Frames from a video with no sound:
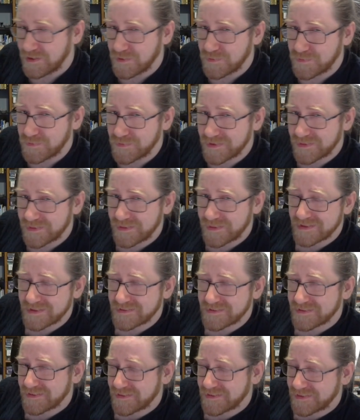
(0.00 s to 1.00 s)
With
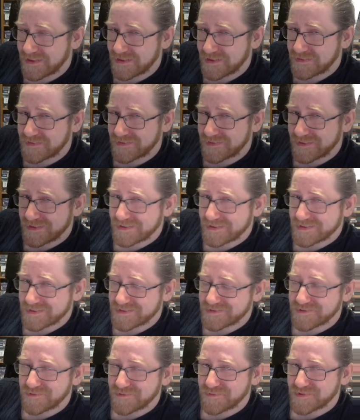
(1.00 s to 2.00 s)
that, thanks
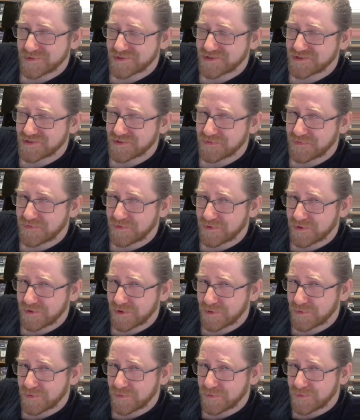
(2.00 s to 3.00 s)
so much
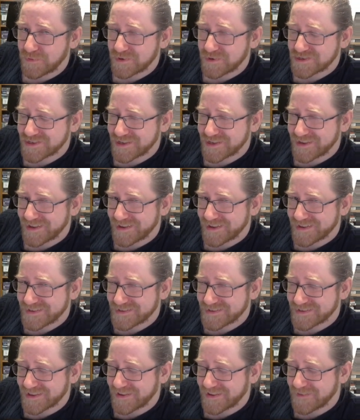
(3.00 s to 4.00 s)
for watching,
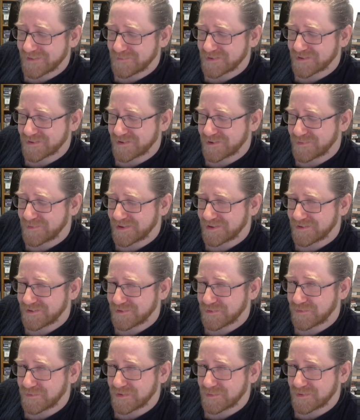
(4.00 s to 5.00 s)
guys. I've been the
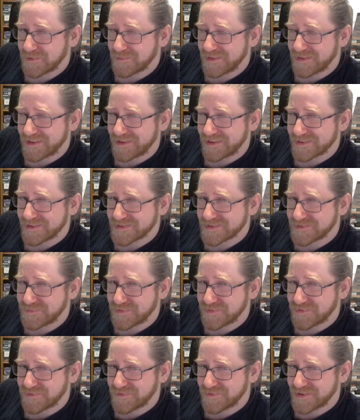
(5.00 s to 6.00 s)
Harbinger. We've been making a
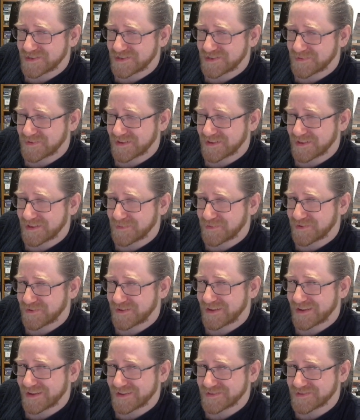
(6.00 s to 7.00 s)
spreadsheet to help you
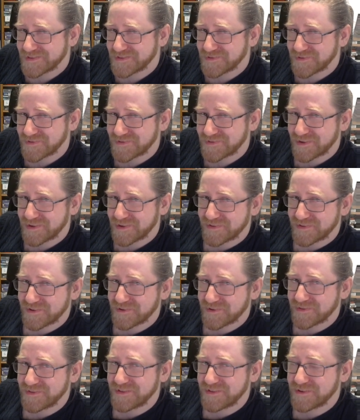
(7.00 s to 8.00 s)
guys sort out
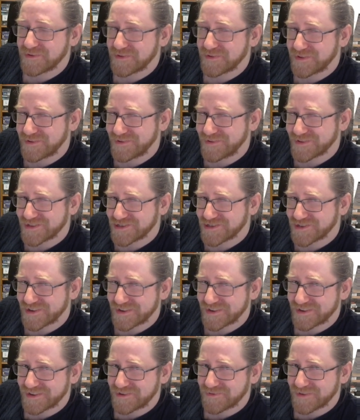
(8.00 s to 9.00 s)
your new God
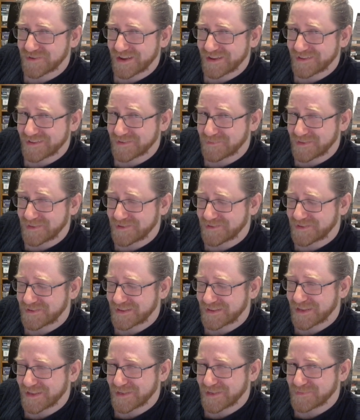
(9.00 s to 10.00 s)
Shard grind minute
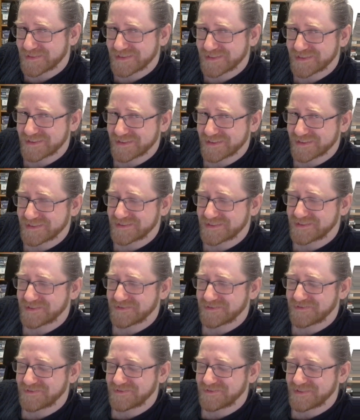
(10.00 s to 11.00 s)
claims
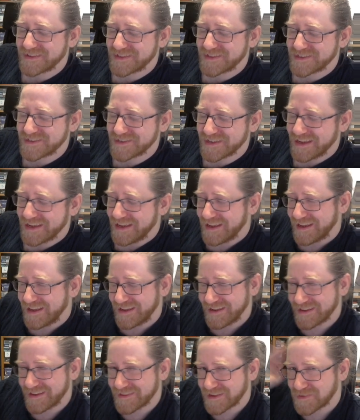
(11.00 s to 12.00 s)
strategy,
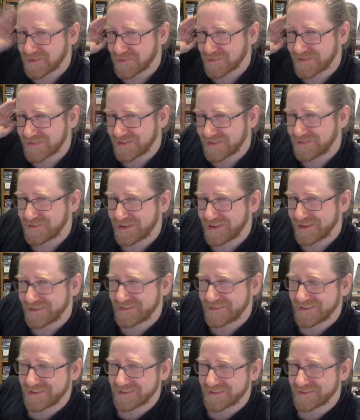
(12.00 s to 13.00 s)
and I will see you
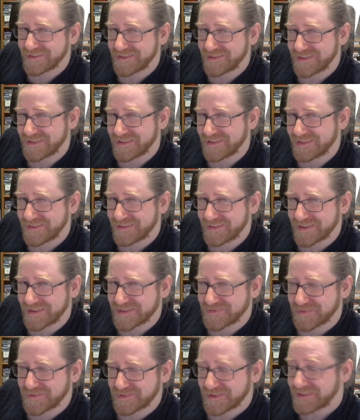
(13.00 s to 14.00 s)
guys in the
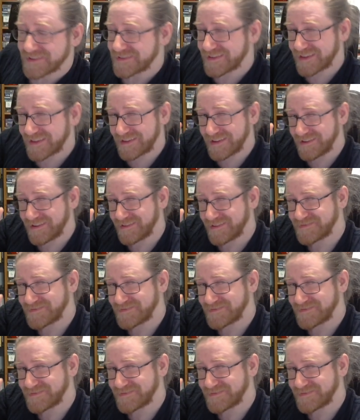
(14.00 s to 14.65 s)
next one. Take care.